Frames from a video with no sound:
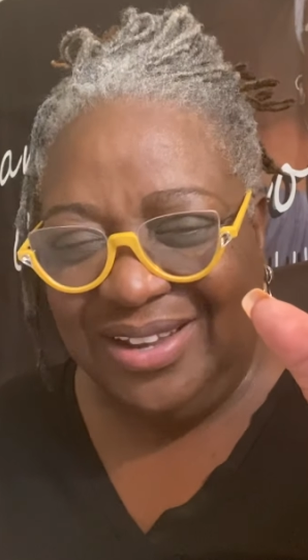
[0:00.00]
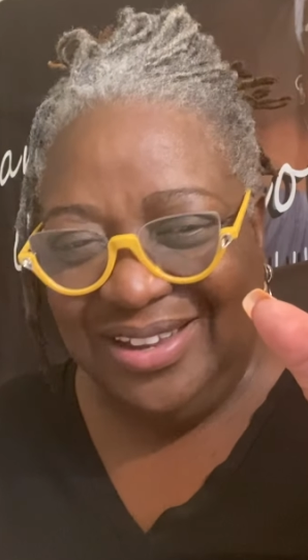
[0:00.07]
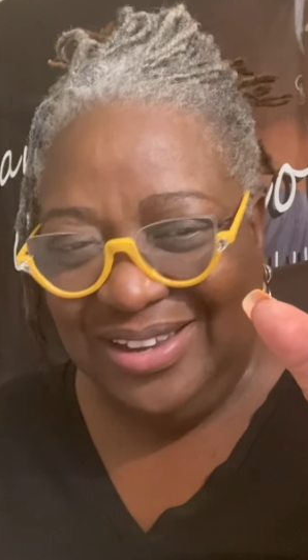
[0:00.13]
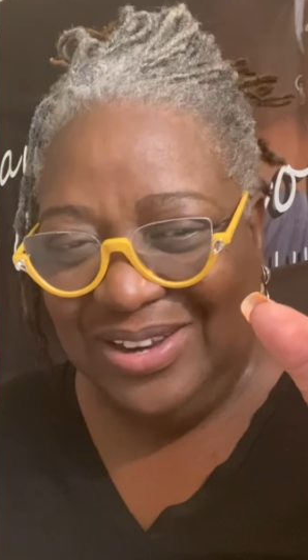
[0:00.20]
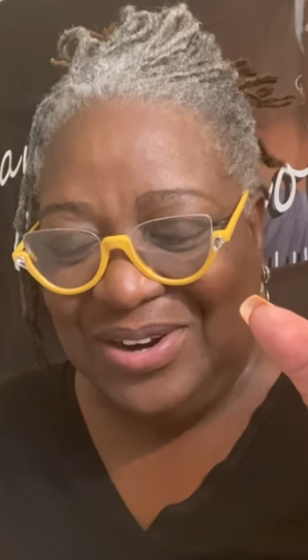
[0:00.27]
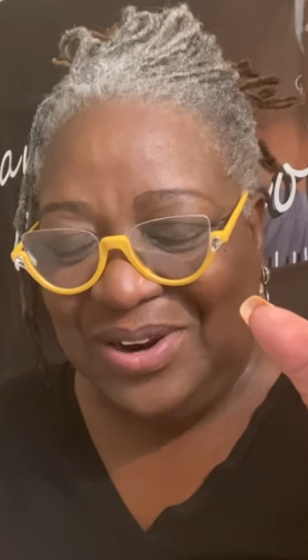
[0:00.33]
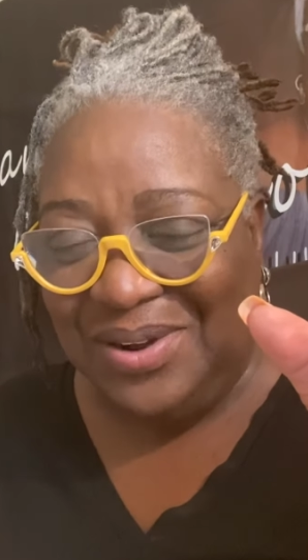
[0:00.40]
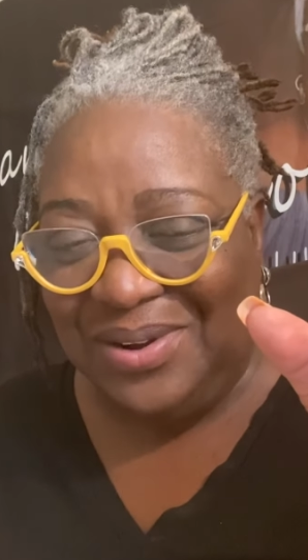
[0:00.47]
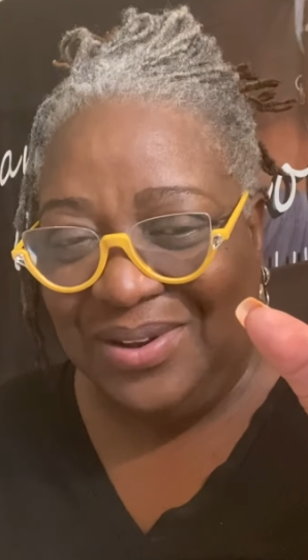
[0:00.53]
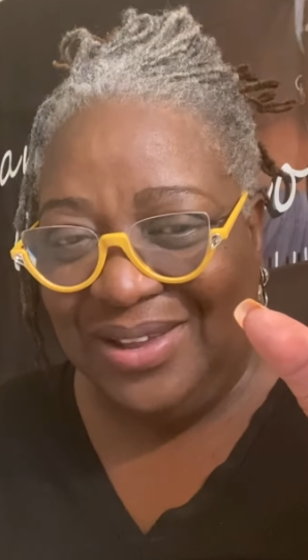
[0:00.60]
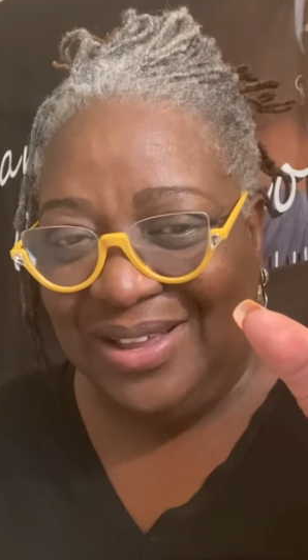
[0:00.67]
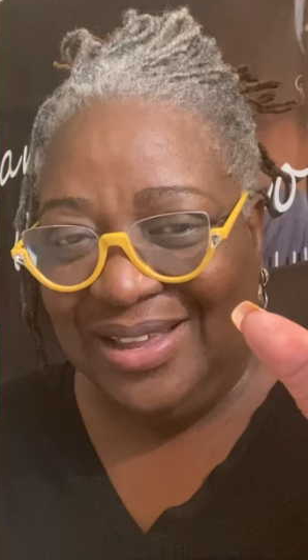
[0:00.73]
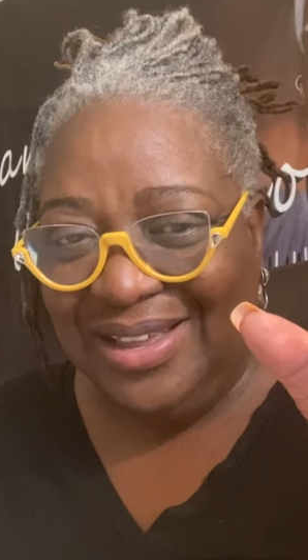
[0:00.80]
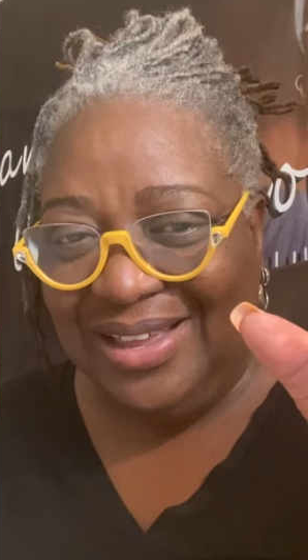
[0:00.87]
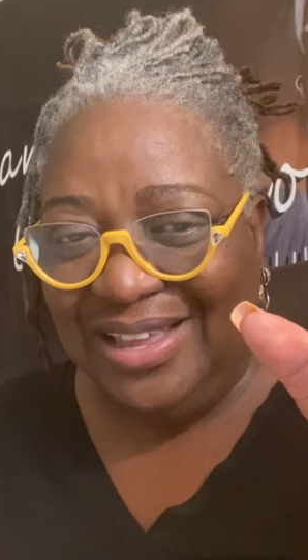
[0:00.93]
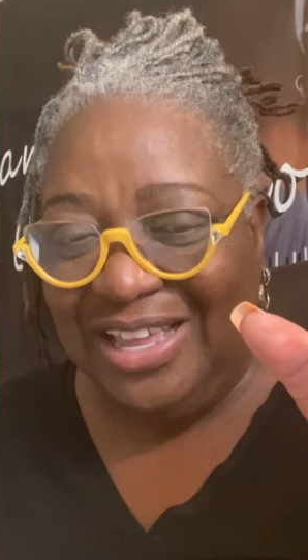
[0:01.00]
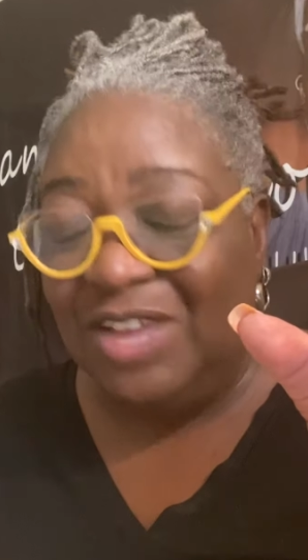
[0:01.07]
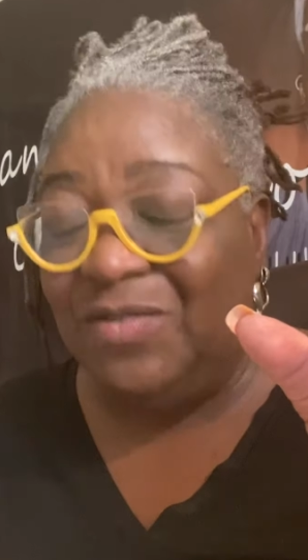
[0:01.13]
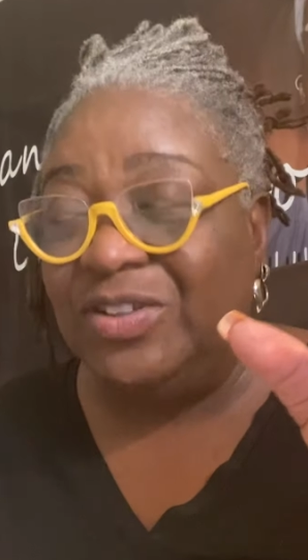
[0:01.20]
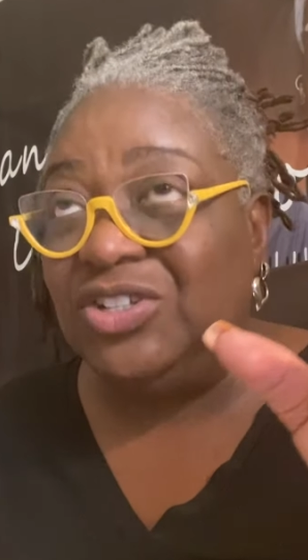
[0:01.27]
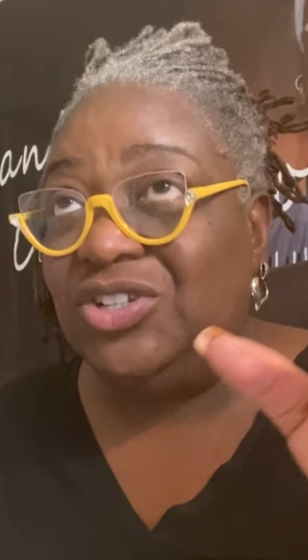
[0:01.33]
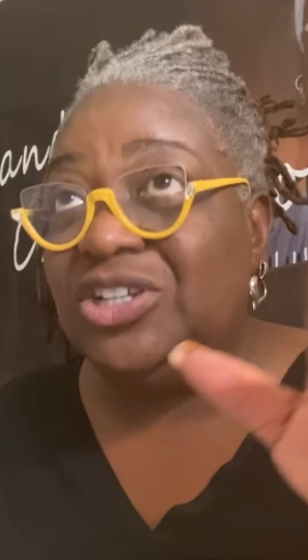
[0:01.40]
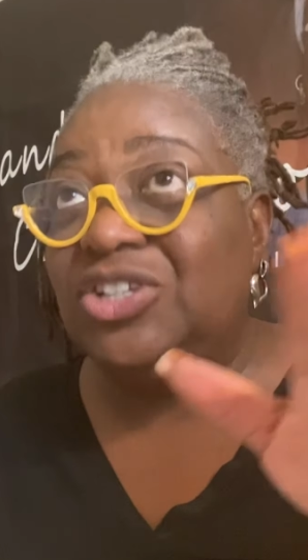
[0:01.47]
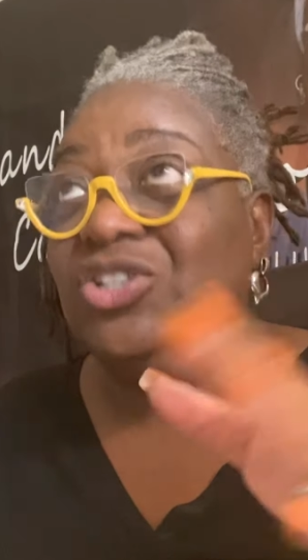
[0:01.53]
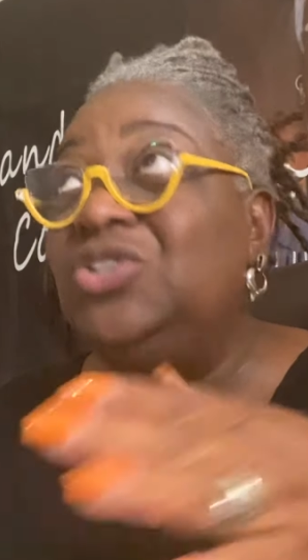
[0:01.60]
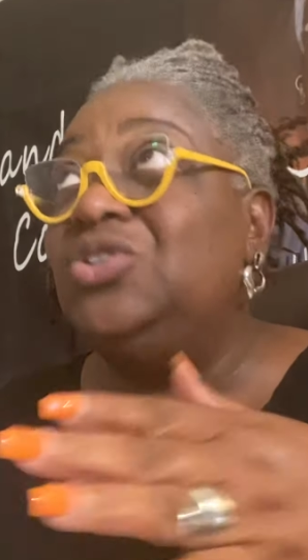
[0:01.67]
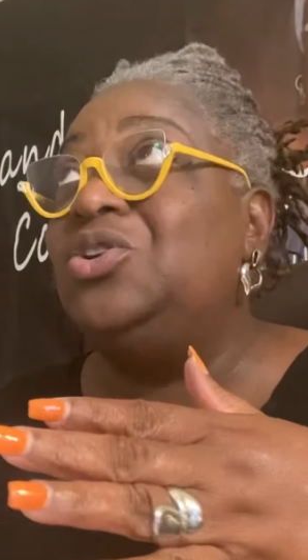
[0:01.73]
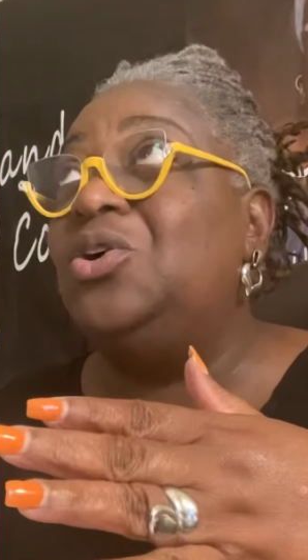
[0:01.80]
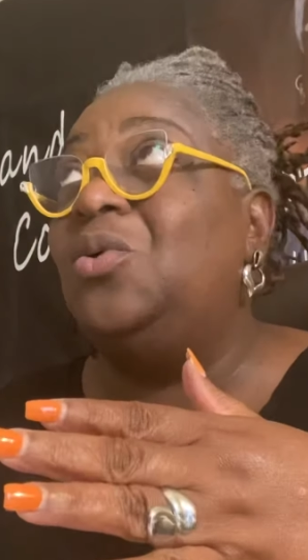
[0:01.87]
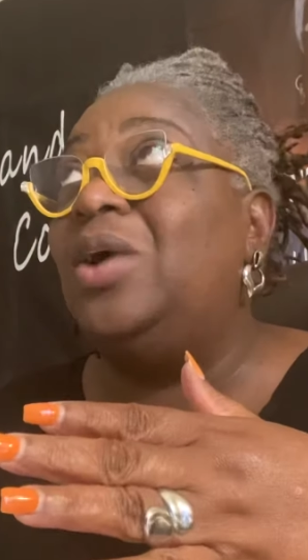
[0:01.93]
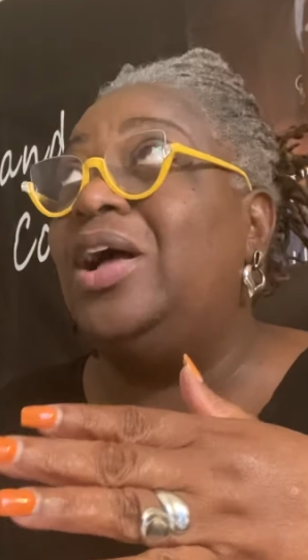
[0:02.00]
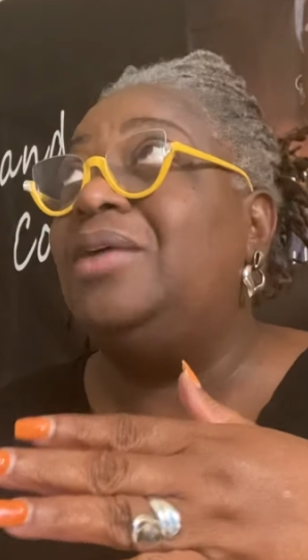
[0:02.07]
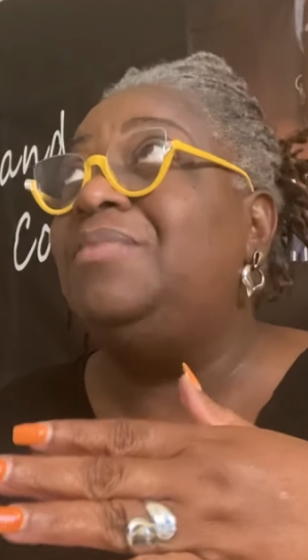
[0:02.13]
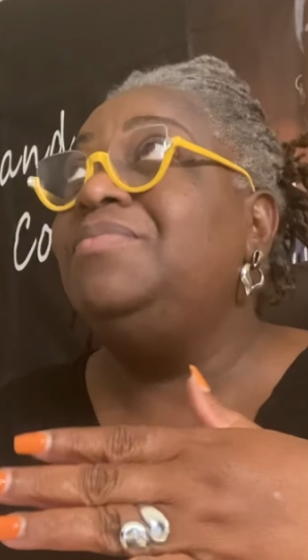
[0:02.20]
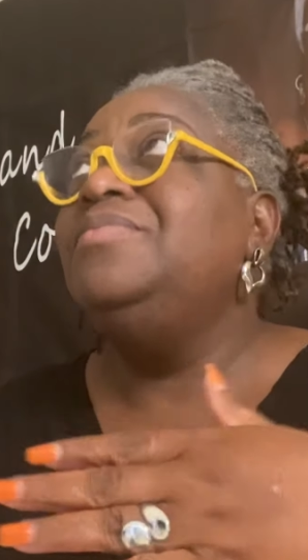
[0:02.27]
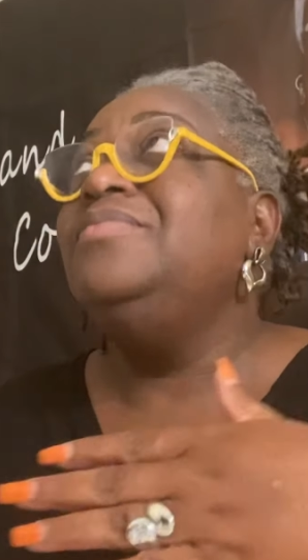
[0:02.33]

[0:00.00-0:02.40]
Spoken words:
You know? If it's just, you know what?